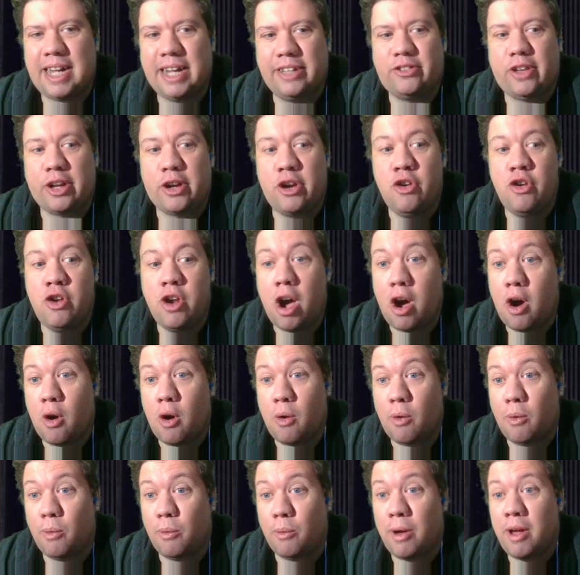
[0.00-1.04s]
Scott's like,
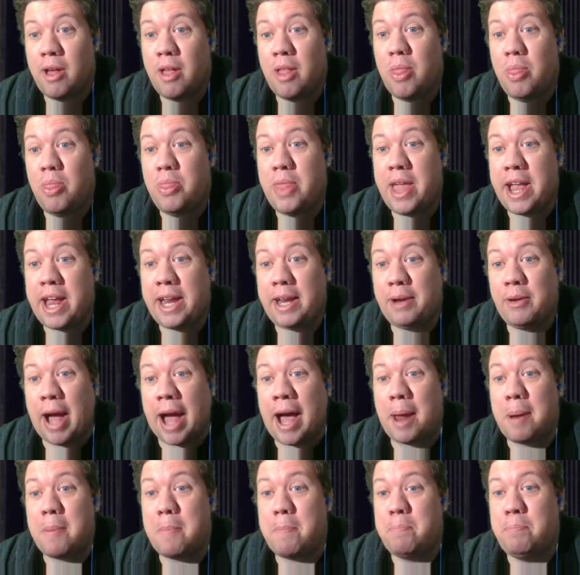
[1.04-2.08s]
no, they
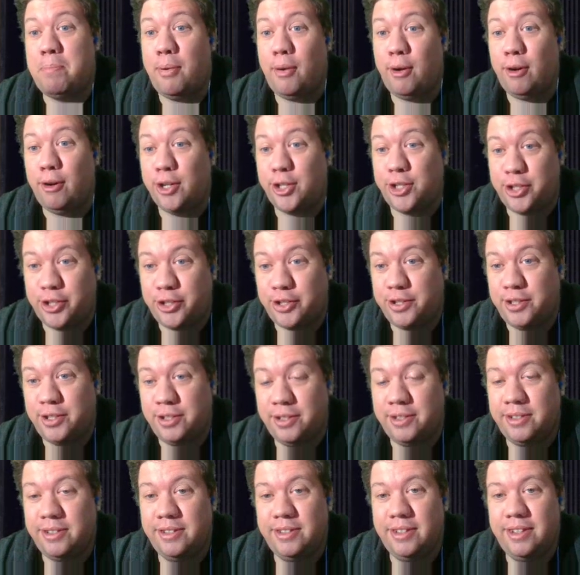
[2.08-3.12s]
got
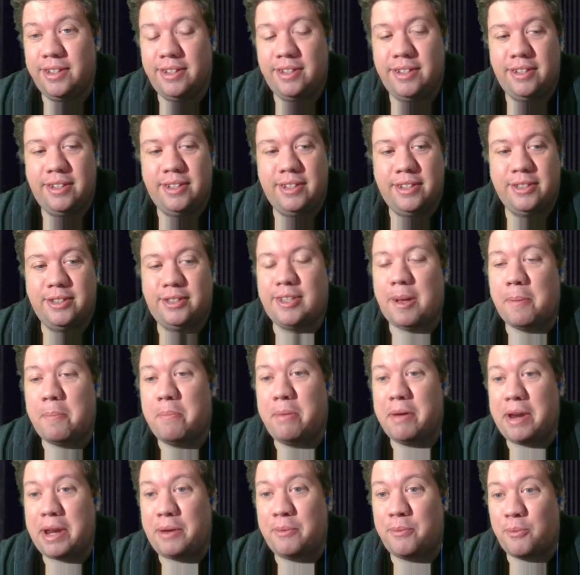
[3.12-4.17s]
pushed.
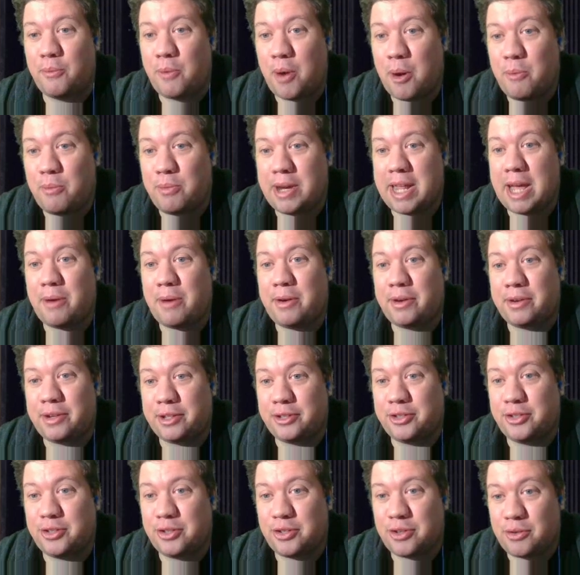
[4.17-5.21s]
Somebody wrote down on
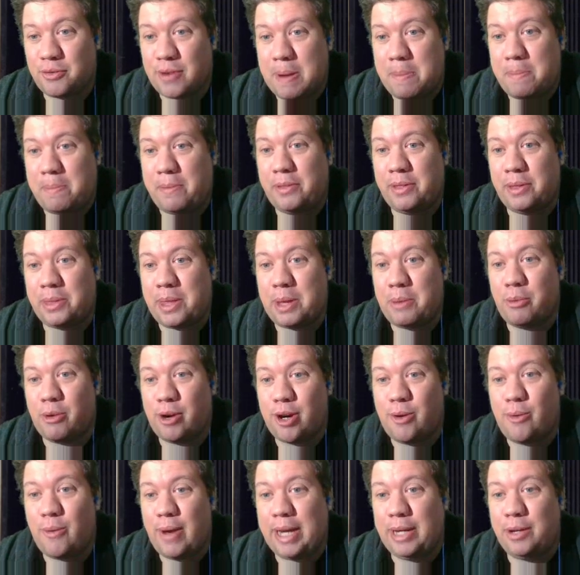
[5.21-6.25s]
a script that they were
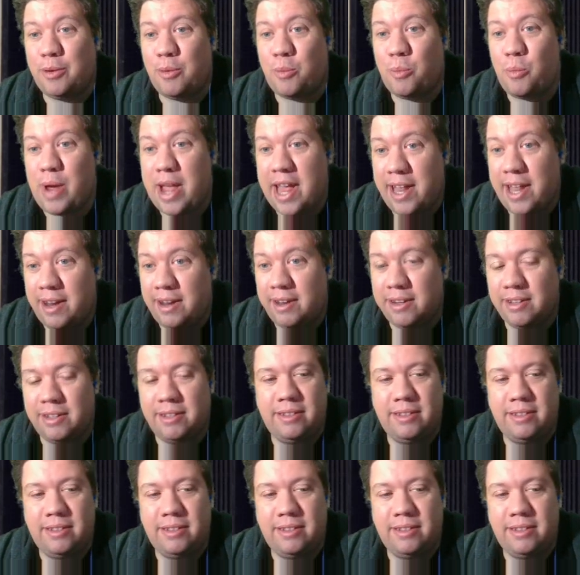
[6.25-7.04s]
going to win.